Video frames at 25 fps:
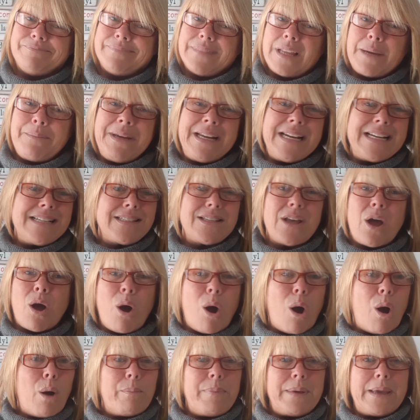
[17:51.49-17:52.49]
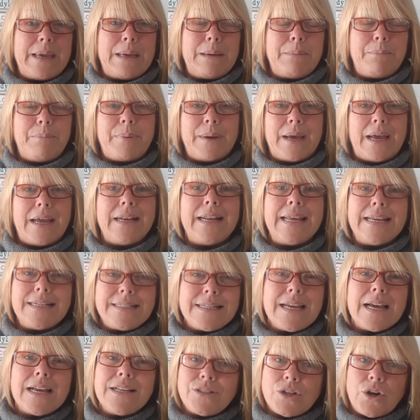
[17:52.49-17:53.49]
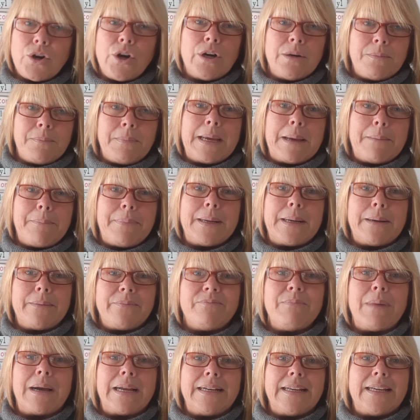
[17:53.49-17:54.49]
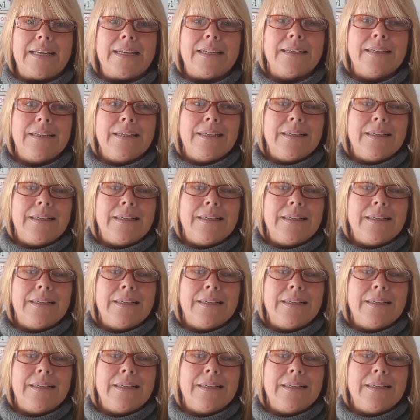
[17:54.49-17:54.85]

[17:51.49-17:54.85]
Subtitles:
I mean, it's a hobby, but it does earn me a bit of money.